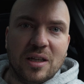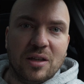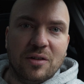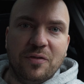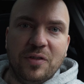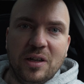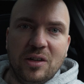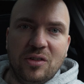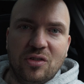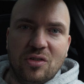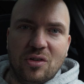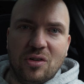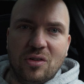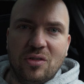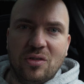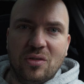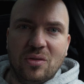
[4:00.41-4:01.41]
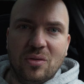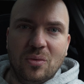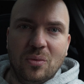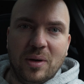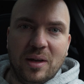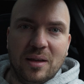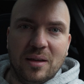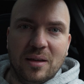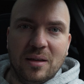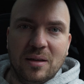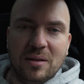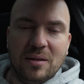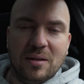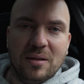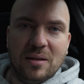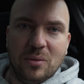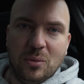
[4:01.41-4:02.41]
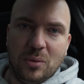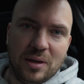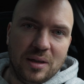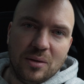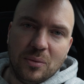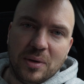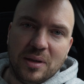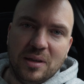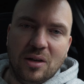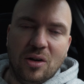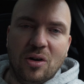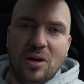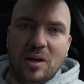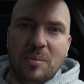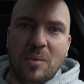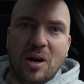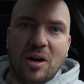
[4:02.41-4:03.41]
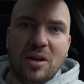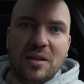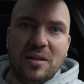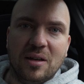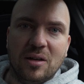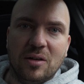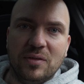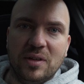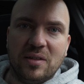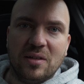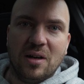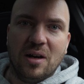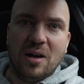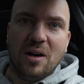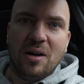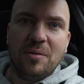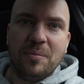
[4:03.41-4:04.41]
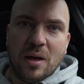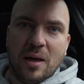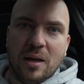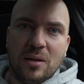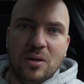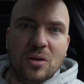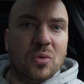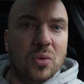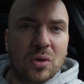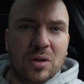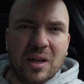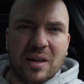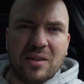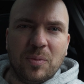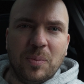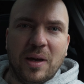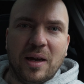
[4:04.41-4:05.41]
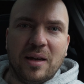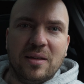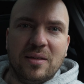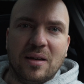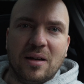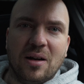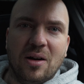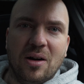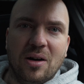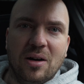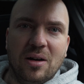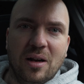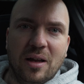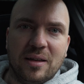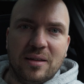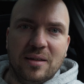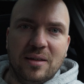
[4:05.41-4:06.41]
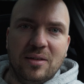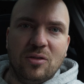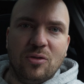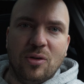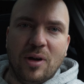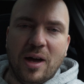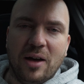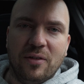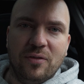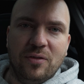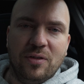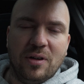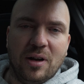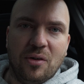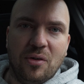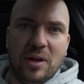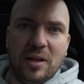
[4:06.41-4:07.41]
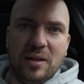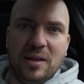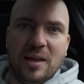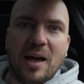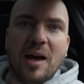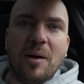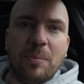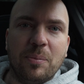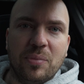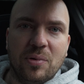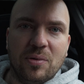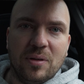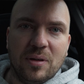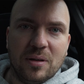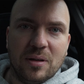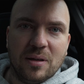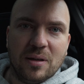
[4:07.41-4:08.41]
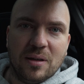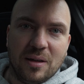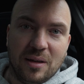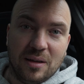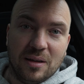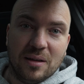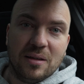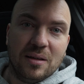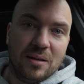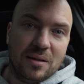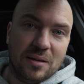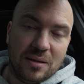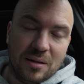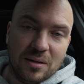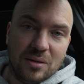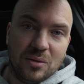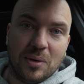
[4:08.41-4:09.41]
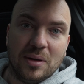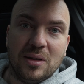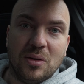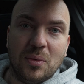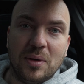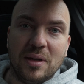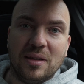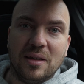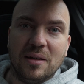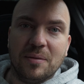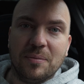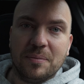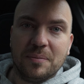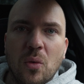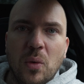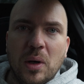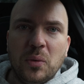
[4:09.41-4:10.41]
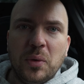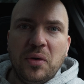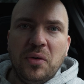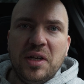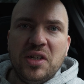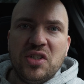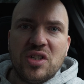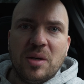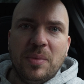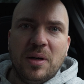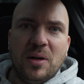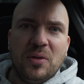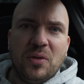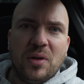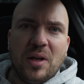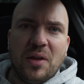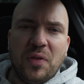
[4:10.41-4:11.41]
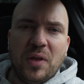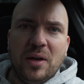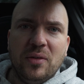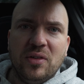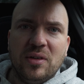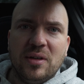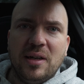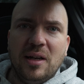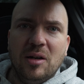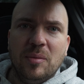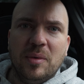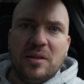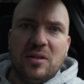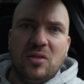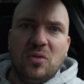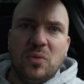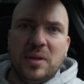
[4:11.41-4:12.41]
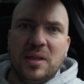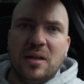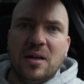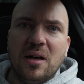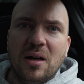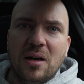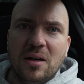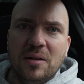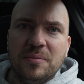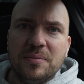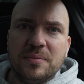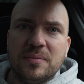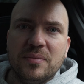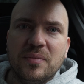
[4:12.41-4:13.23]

kind of features when we, with the early marketing of this car. And you would expect a car like this to have a ready app in 2020. When we reached about a thousand kilometers with the car,